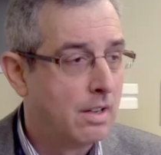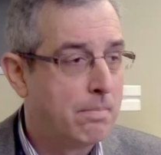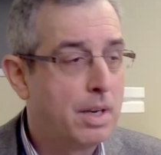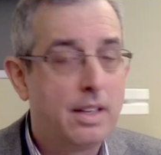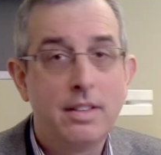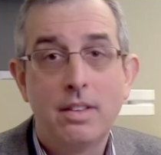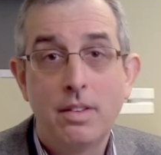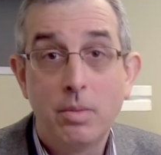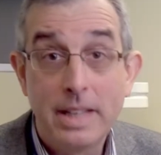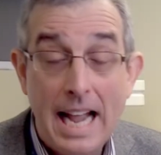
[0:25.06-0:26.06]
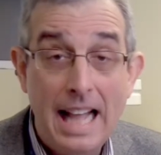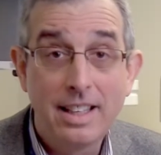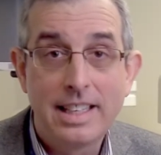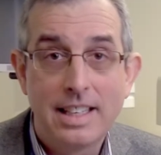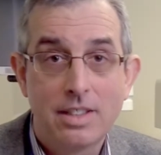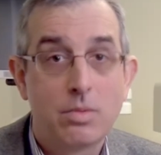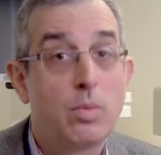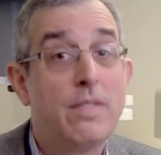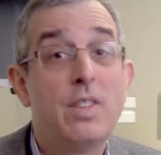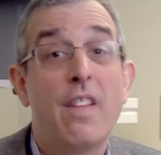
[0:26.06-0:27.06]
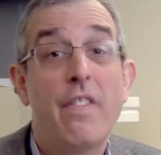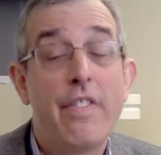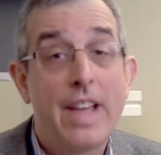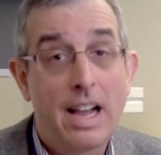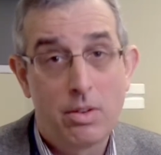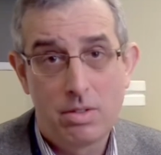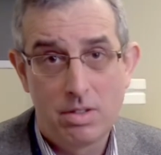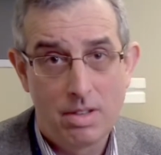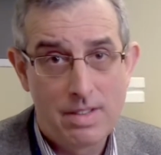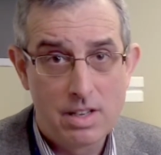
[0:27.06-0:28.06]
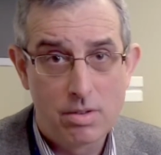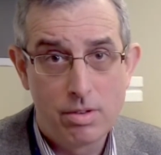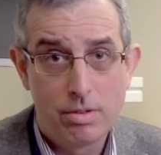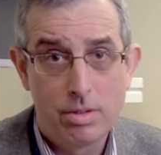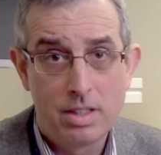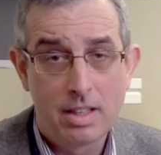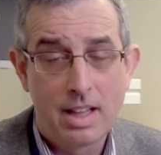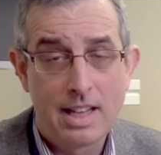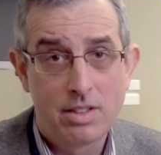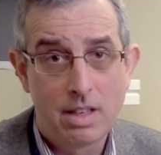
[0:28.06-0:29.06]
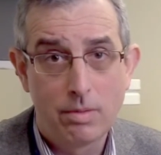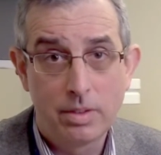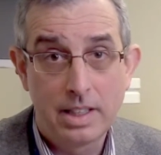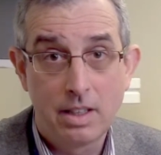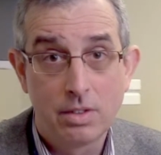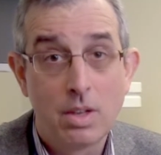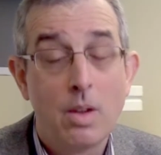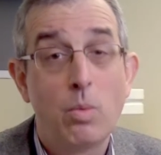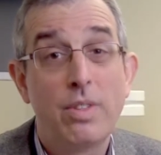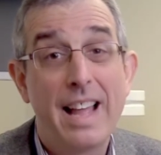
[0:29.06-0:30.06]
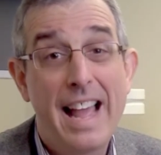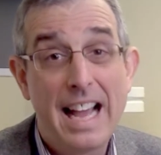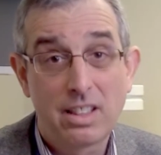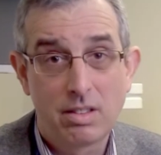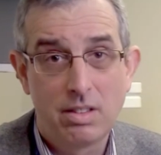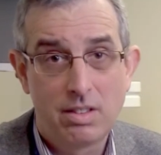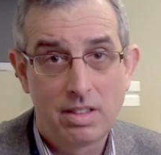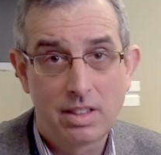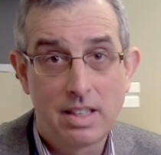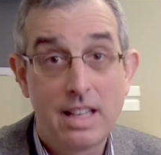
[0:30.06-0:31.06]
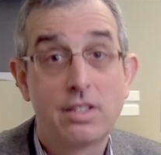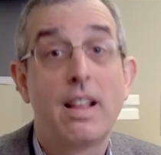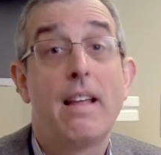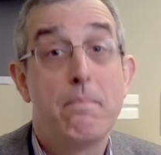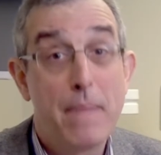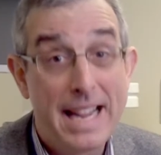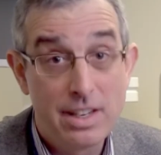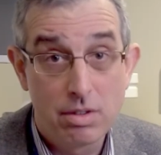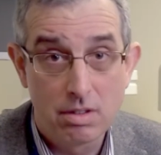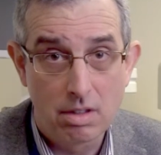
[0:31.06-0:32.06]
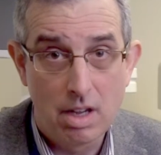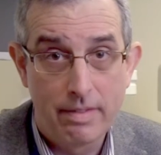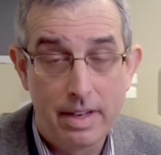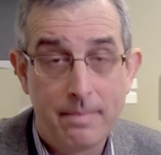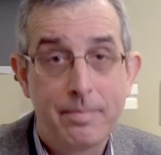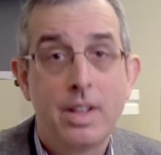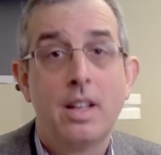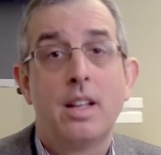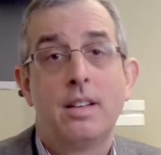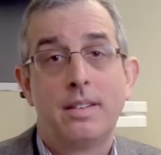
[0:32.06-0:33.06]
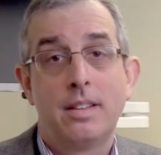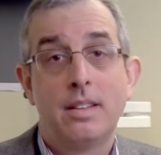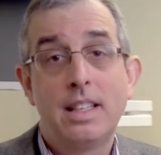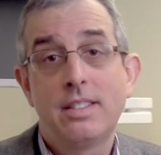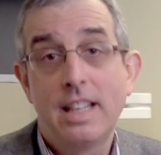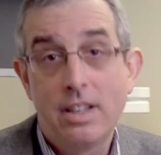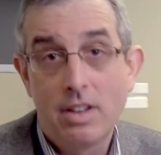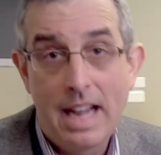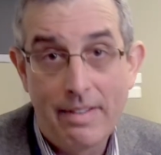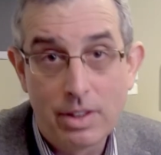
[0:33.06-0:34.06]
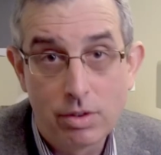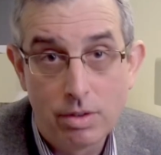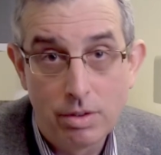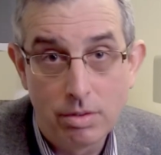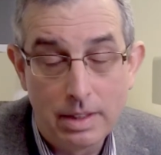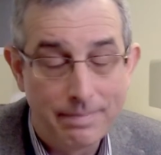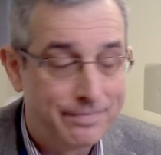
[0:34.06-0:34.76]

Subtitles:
but the reality is we've done thousands of these surgeries in the last several years with excellent success, and patients love it. Let's say you're having surgery.